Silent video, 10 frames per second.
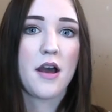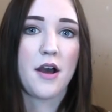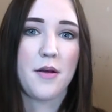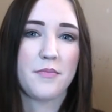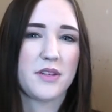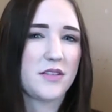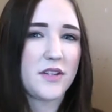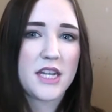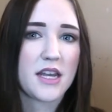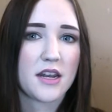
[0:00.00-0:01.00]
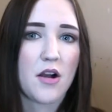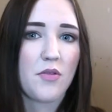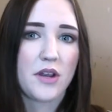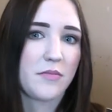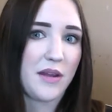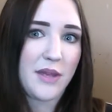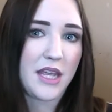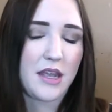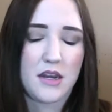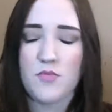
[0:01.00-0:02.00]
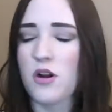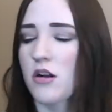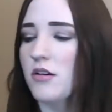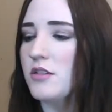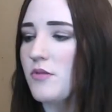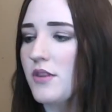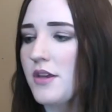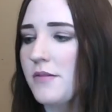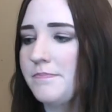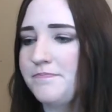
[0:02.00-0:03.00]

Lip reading: Because if I take it out, then I'm not making any progress with it.